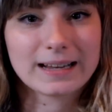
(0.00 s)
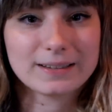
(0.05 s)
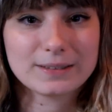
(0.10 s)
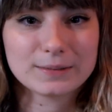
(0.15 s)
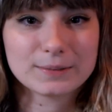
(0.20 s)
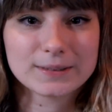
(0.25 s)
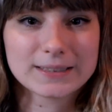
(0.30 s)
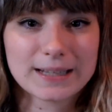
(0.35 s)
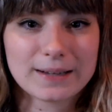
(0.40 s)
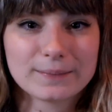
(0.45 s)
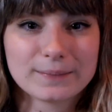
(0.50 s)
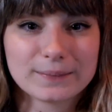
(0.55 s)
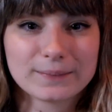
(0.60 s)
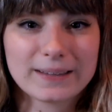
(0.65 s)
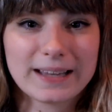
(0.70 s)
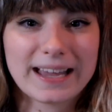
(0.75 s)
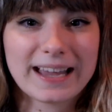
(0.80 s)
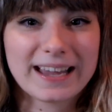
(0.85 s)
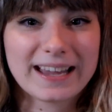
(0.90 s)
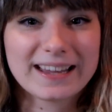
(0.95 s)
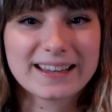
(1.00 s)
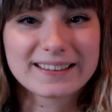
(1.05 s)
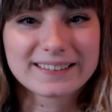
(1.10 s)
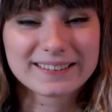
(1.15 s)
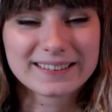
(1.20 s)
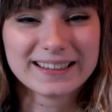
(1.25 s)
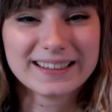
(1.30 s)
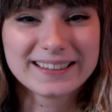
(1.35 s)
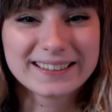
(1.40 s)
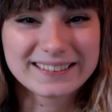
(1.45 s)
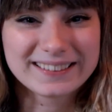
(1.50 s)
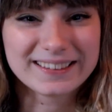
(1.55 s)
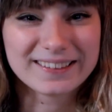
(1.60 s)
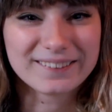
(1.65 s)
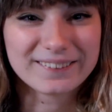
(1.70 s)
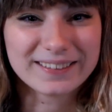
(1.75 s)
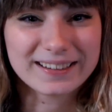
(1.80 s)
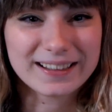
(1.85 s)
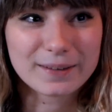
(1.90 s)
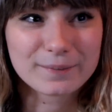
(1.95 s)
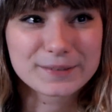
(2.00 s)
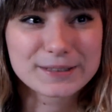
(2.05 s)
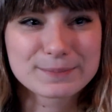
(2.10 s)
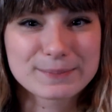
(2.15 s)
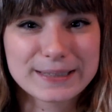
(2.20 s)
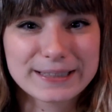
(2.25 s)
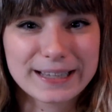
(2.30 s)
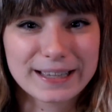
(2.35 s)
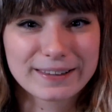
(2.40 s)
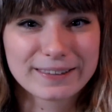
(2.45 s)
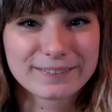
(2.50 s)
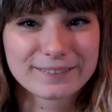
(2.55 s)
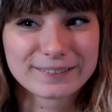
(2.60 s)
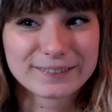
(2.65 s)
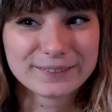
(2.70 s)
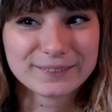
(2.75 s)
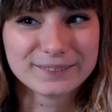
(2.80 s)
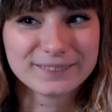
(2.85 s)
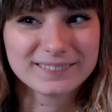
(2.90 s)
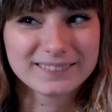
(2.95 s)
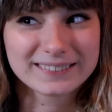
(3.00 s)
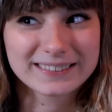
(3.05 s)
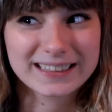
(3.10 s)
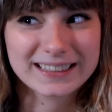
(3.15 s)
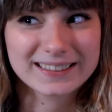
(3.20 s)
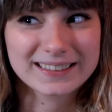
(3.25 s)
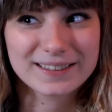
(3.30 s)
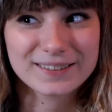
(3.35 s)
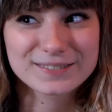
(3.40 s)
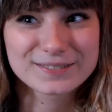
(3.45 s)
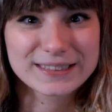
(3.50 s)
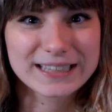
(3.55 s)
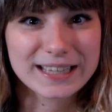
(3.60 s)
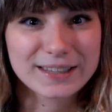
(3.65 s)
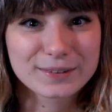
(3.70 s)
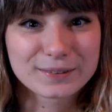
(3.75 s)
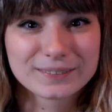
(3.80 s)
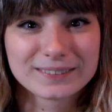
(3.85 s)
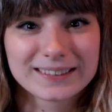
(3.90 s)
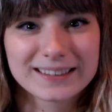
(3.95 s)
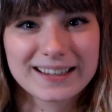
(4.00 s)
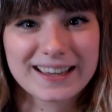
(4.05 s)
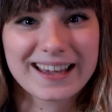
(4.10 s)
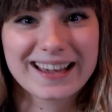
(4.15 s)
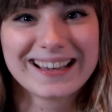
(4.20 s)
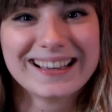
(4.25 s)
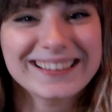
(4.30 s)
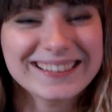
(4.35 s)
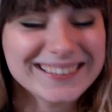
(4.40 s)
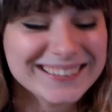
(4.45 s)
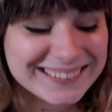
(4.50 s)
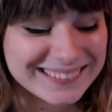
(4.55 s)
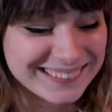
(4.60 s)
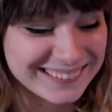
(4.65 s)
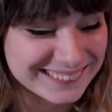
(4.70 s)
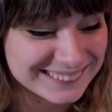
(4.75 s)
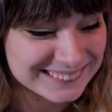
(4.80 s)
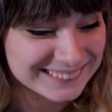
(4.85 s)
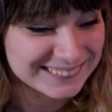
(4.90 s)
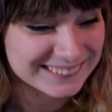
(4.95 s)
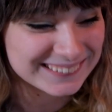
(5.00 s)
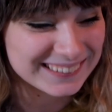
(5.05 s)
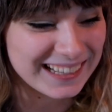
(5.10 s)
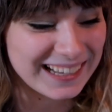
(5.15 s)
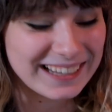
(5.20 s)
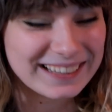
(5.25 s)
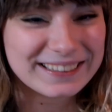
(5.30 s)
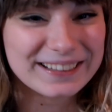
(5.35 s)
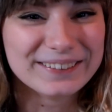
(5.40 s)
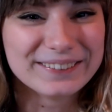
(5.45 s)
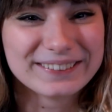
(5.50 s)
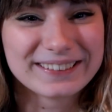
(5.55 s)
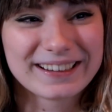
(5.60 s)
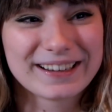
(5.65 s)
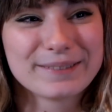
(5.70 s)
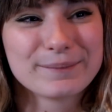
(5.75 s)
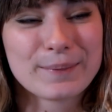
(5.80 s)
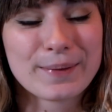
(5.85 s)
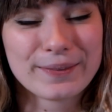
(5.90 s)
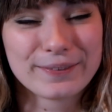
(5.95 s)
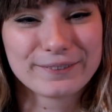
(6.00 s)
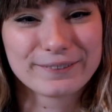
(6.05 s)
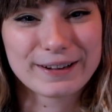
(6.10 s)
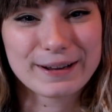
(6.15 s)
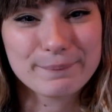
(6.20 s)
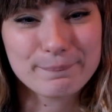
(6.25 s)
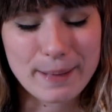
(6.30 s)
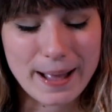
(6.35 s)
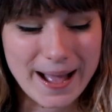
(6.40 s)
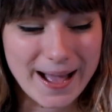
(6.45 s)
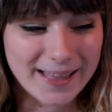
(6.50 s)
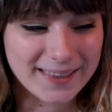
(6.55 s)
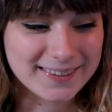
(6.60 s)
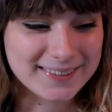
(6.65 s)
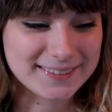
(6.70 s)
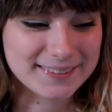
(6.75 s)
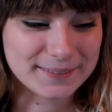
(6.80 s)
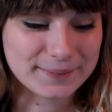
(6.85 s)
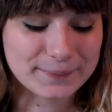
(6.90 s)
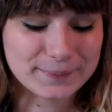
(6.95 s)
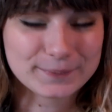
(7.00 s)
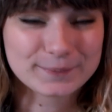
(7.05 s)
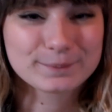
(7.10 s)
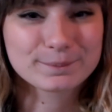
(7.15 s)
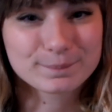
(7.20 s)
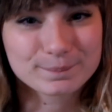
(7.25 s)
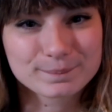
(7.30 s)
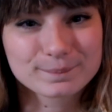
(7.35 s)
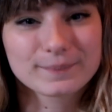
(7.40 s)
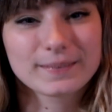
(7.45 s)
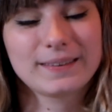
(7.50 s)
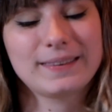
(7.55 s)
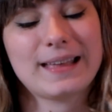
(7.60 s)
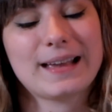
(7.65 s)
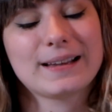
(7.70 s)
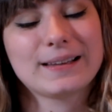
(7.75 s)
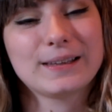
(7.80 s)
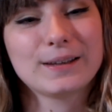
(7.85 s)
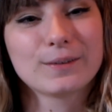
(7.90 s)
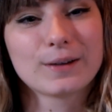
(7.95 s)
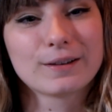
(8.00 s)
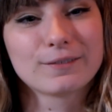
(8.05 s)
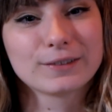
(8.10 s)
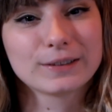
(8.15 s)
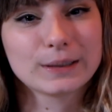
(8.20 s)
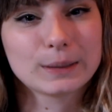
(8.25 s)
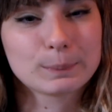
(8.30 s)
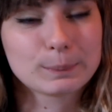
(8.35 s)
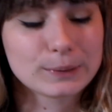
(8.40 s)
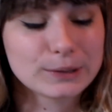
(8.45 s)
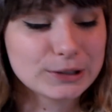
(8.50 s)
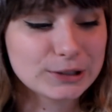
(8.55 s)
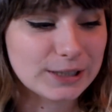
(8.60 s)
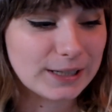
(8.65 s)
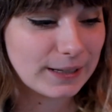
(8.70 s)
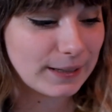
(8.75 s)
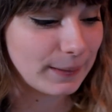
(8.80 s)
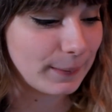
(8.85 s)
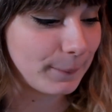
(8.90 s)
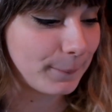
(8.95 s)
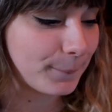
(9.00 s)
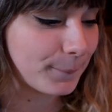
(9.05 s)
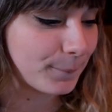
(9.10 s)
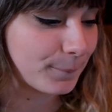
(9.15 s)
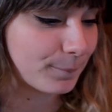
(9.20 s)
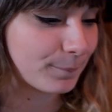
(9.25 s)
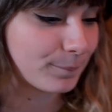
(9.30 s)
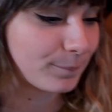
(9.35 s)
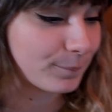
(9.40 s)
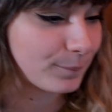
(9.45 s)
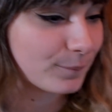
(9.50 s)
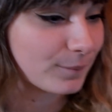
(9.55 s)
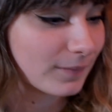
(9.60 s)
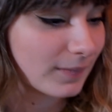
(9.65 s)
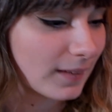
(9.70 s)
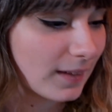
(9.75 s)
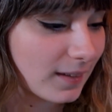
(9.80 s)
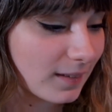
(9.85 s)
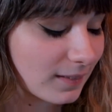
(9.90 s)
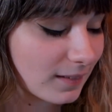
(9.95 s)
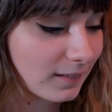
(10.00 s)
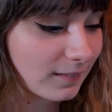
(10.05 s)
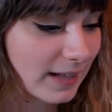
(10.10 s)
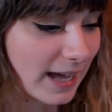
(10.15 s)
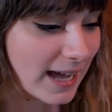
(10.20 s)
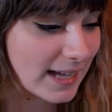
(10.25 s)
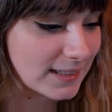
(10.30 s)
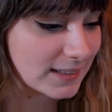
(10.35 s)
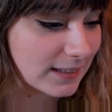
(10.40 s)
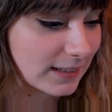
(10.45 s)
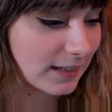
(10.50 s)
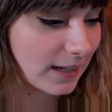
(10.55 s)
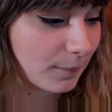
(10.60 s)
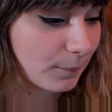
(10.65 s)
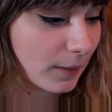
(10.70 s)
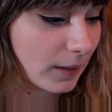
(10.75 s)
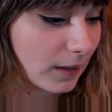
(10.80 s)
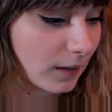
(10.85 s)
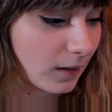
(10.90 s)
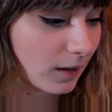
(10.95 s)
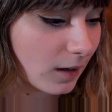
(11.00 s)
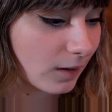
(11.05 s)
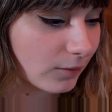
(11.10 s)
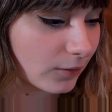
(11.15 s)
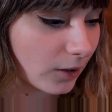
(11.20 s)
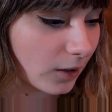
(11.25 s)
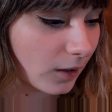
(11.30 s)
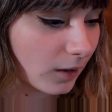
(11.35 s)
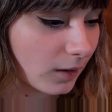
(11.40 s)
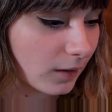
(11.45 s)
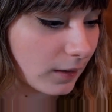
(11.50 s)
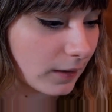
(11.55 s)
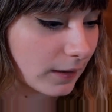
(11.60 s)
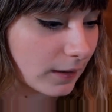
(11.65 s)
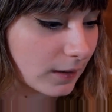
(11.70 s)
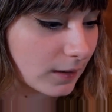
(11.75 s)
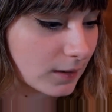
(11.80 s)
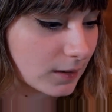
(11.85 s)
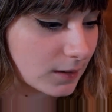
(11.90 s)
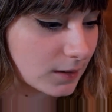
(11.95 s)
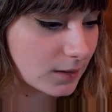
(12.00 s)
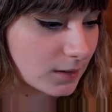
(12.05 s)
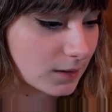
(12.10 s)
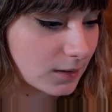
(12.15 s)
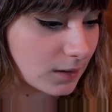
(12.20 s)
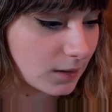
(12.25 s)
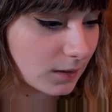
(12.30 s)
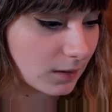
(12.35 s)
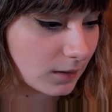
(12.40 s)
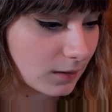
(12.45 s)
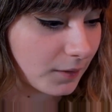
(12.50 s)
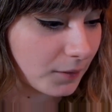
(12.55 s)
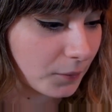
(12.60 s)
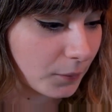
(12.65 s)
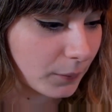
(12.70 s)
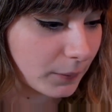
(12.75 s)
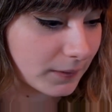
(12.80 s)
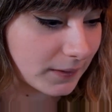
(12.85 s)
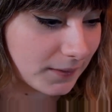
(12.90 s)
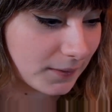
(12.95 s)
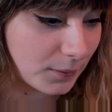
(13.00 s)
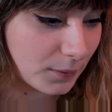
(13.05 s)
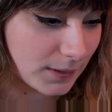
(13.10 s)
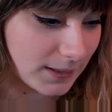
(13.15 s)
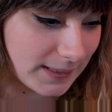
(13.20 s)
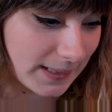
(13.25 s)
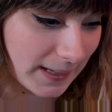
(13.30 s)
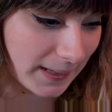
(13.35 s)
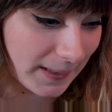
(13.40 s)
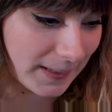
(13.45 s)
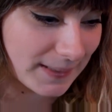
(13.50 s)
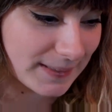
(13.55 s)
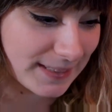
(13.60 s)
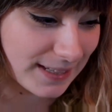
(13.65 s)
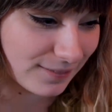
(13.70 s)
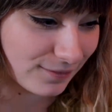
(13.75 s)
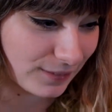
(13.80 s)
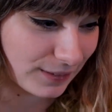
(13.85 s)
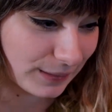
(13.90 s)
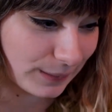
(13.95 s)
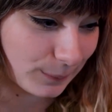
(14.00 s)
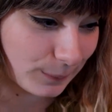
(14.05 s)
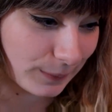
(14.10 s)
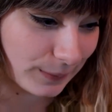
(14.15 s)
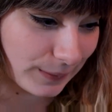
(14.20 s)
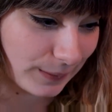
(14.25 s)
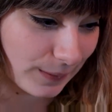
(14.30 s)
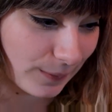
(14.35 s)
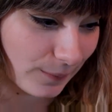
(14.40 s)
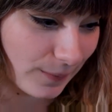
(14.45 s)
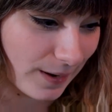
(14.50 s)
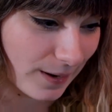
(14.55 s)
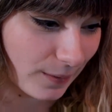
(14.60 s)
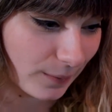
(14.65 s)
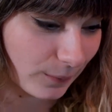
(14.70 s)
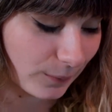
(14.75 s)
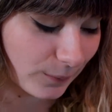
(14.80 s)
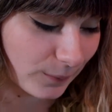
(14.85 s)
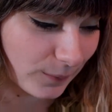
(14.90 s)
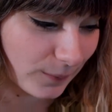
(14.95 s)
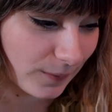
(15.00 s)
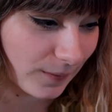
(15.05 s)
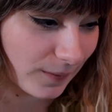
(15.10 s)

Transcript: do sound okay, and you know, it helps me get through the day and know that I'm on the right path. So thank you. I really appreciate it. The last thing I'm going to cover is the gold acoustic, because I really want to know how